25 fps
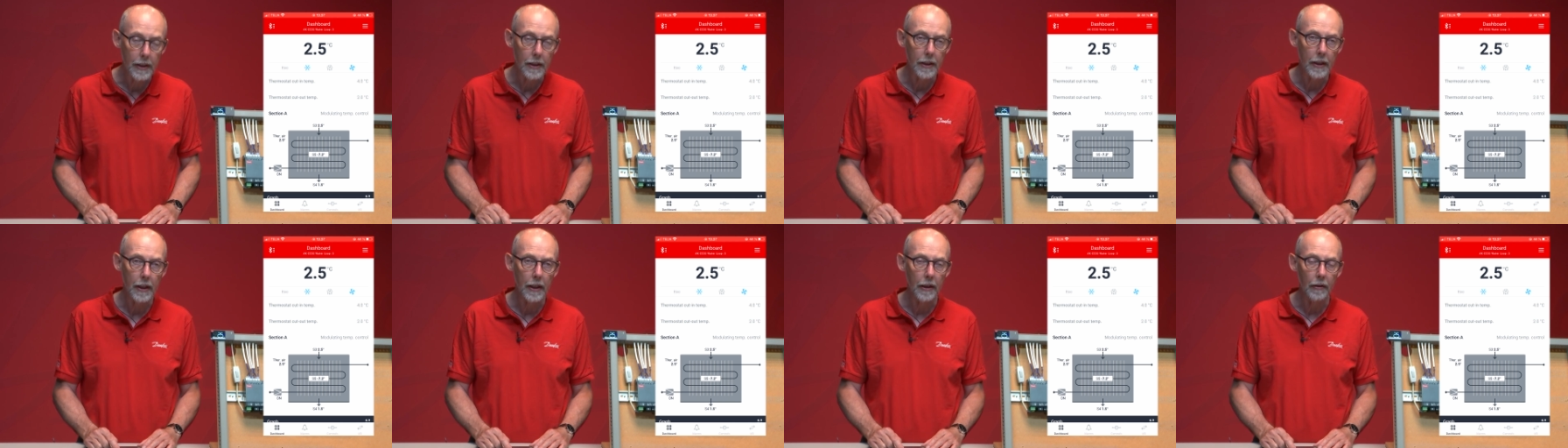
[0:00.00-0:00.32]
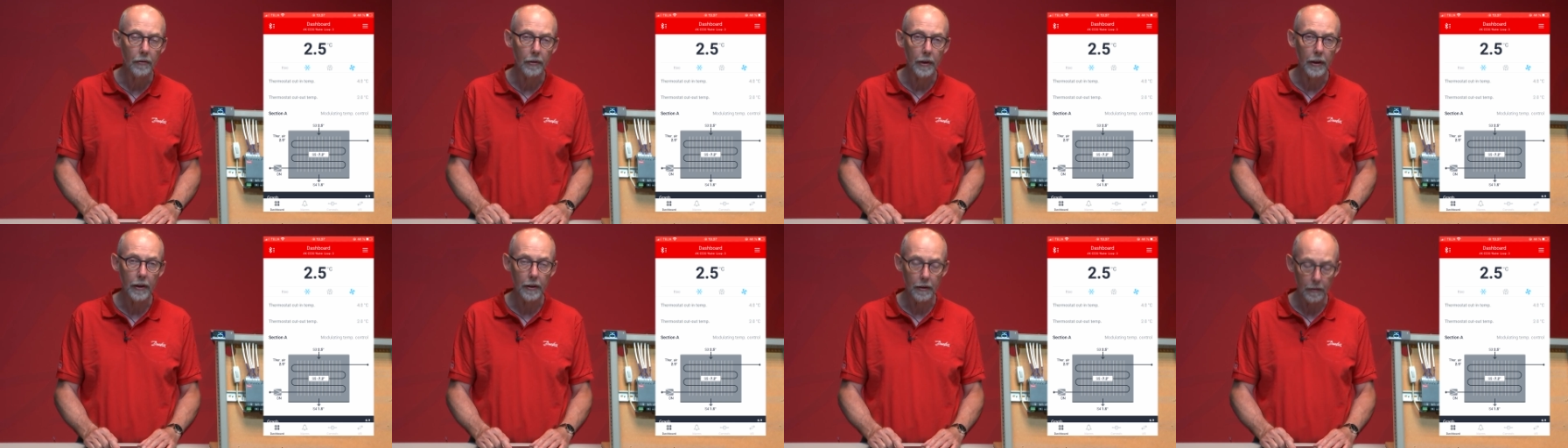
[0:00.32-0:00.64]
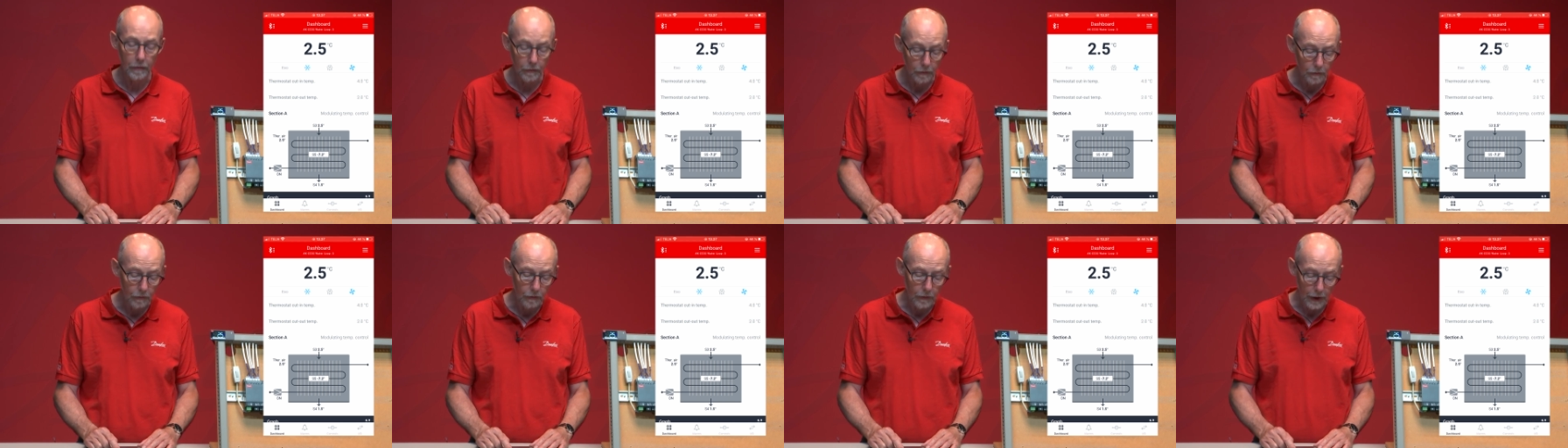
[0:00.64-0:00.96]
centigrade.
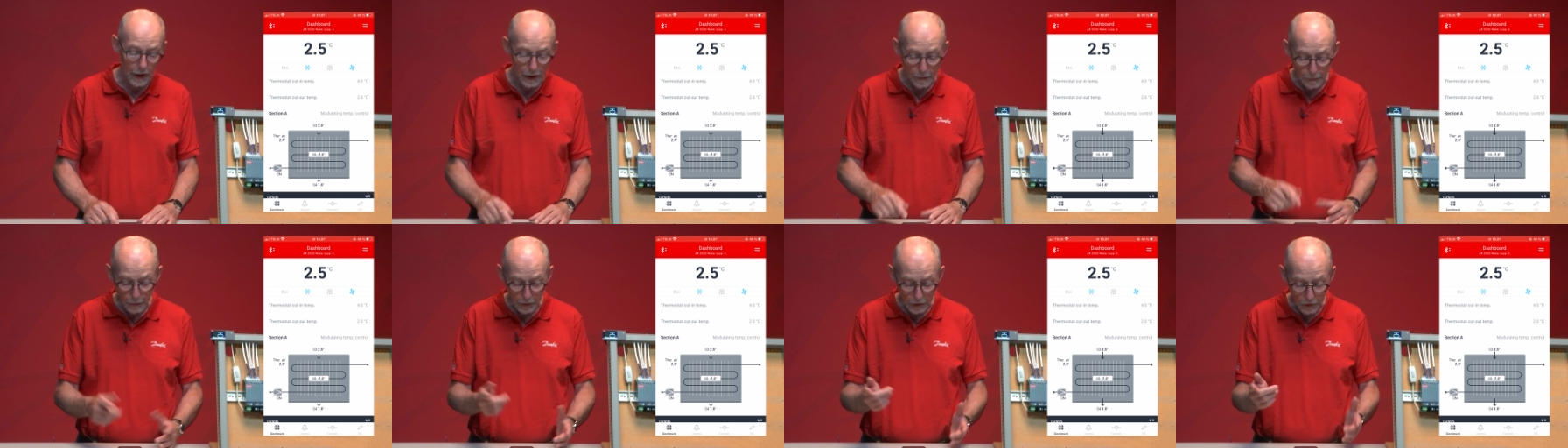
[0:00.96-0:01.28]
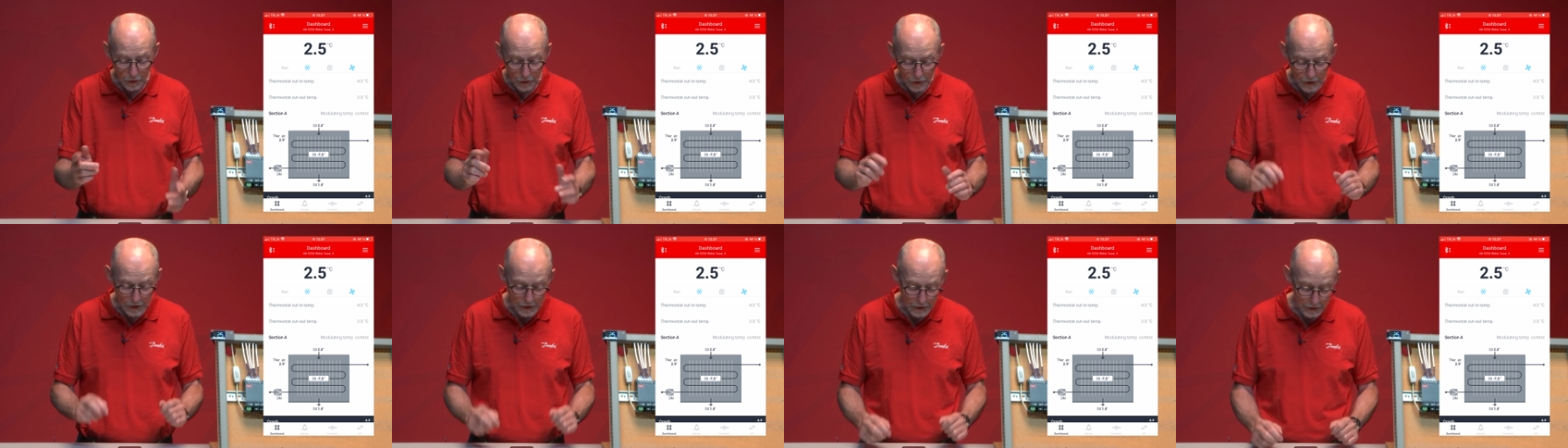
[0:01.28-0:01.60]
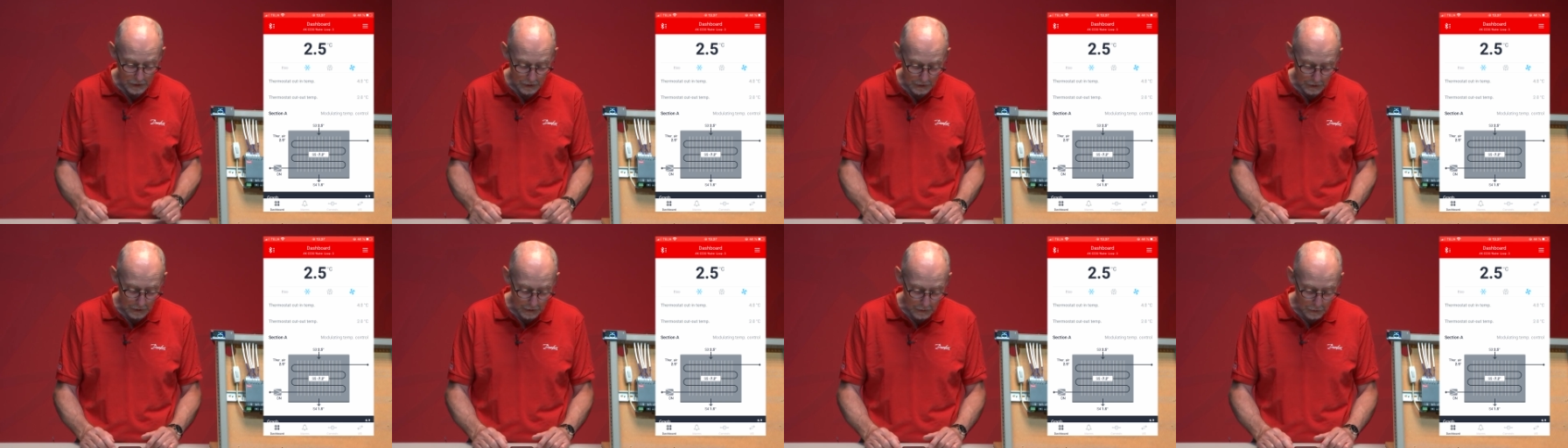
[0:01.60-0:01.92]
That's because
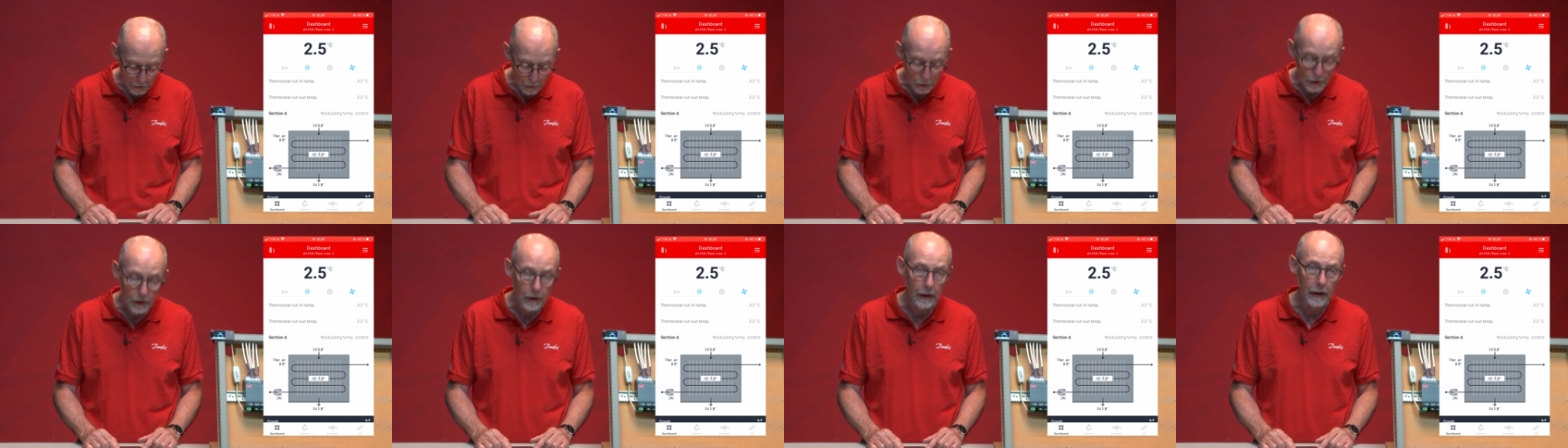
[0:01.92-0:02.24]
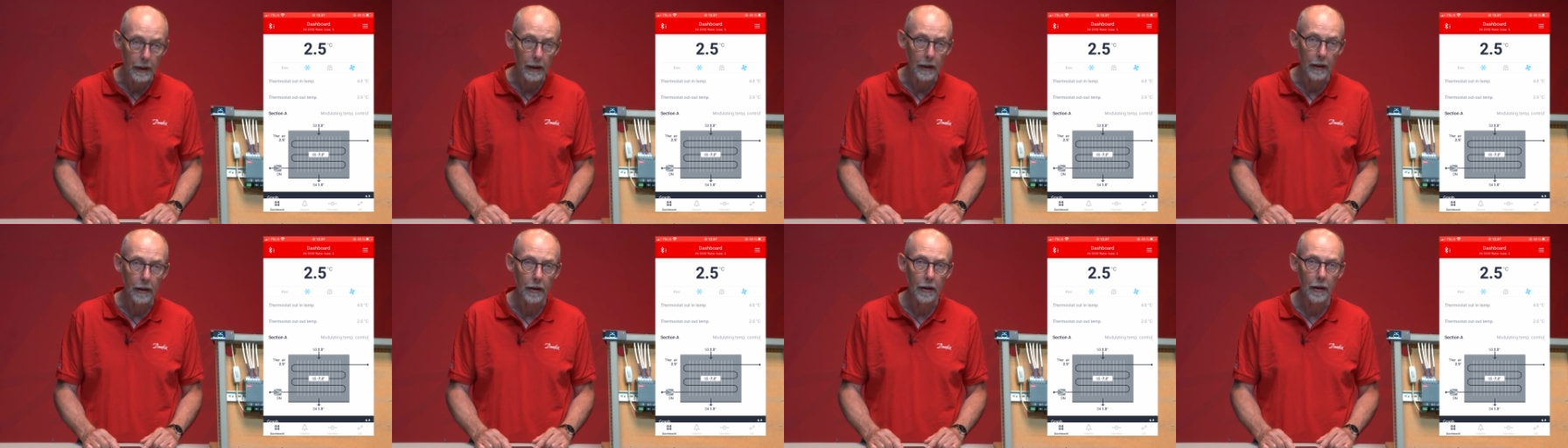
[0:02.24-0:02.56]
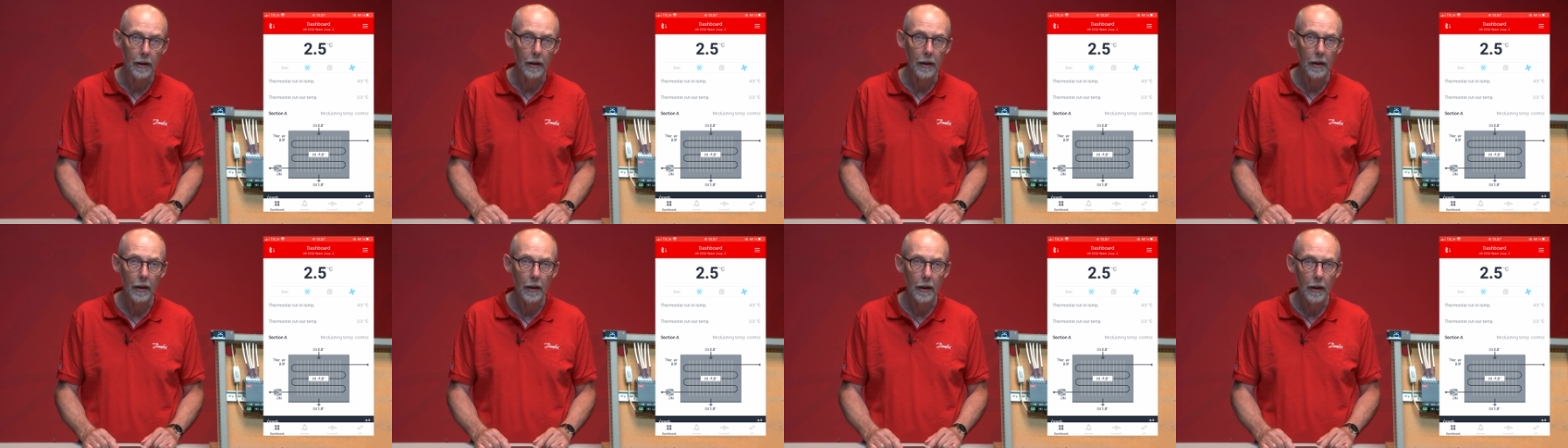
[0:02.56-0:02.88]
I use the
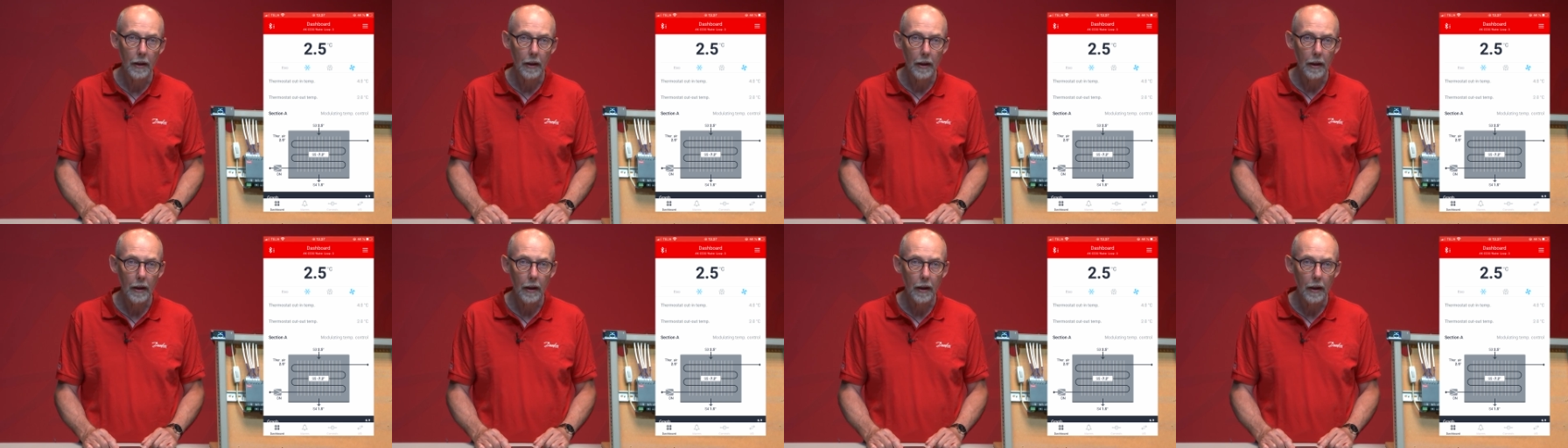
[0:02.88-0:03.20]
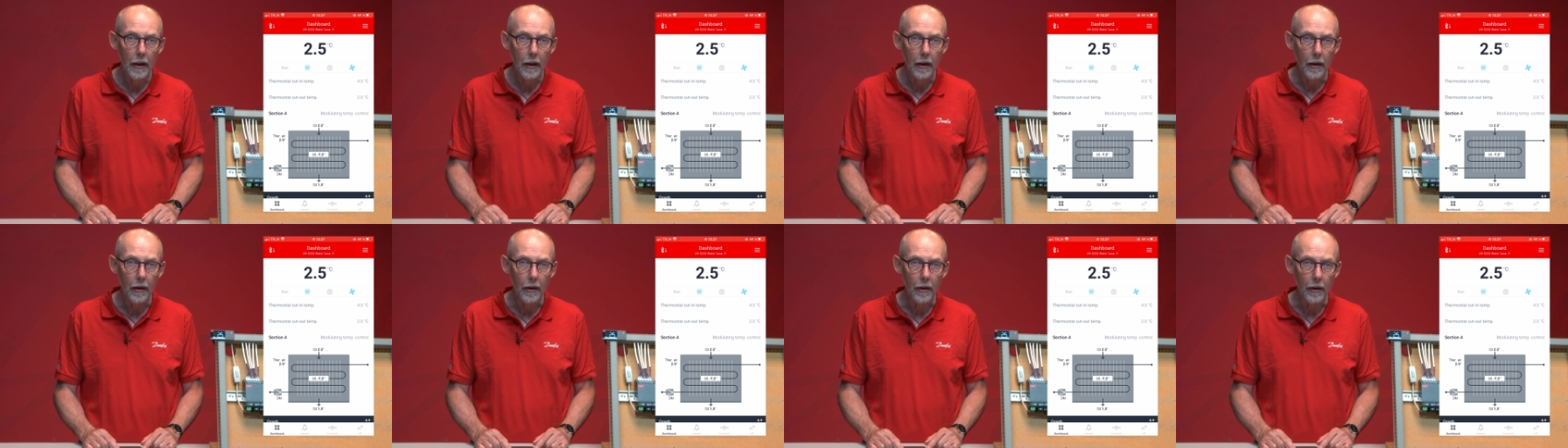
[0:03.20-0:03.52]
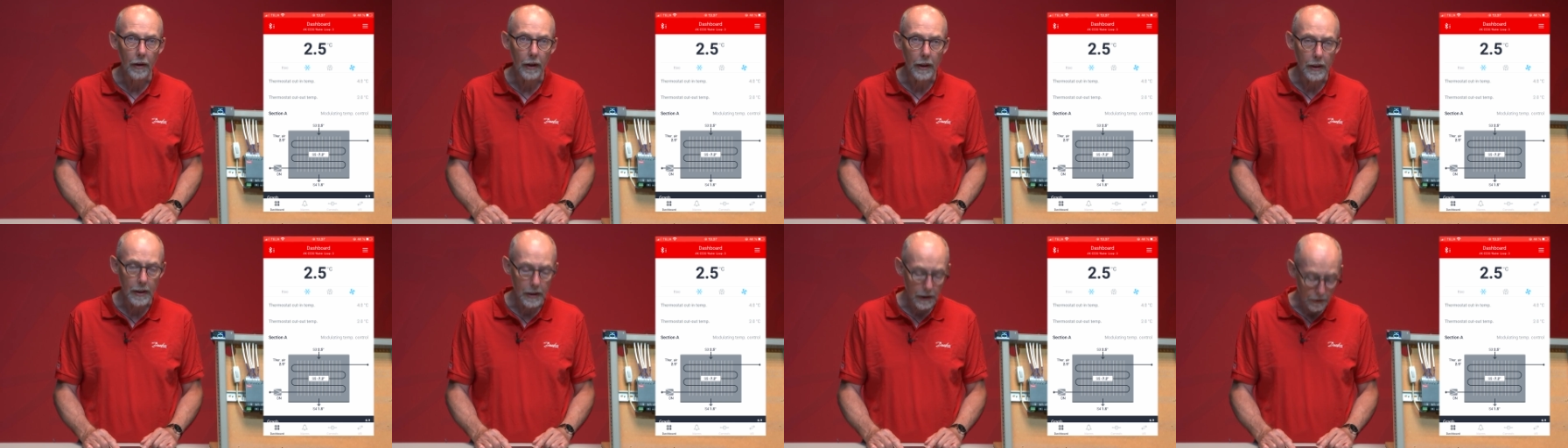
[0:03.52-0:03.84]
uh,
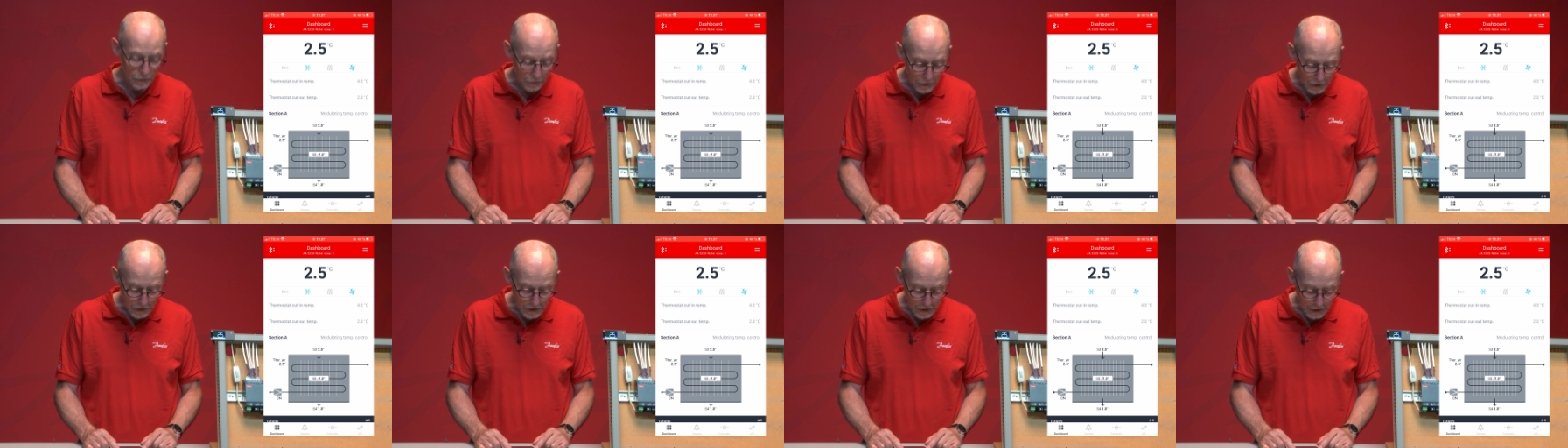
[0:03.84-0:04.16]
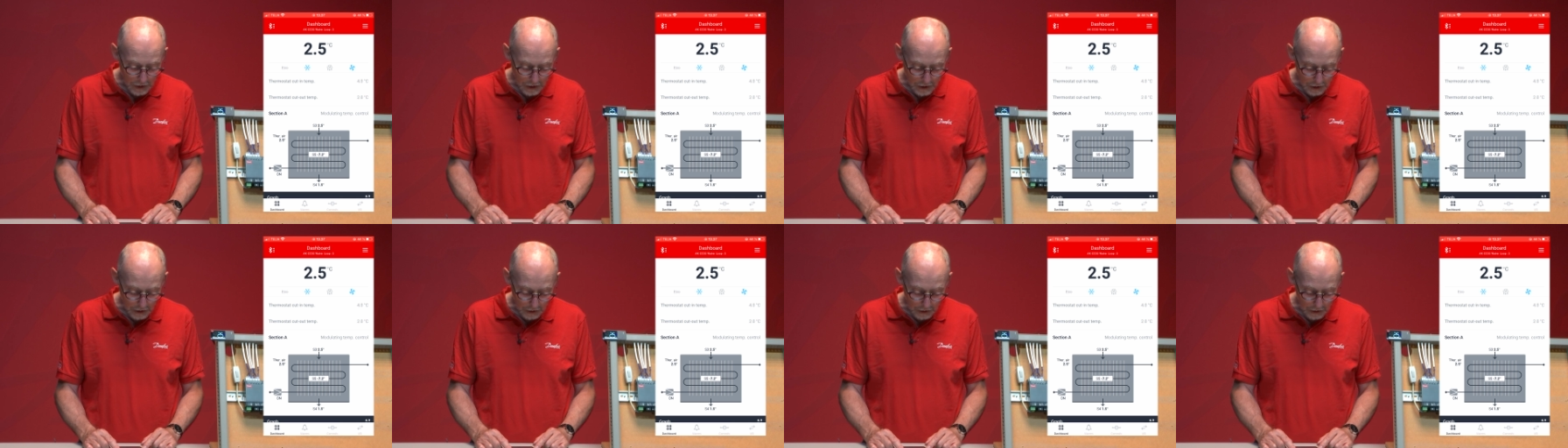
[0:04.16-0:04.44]
S3 sensor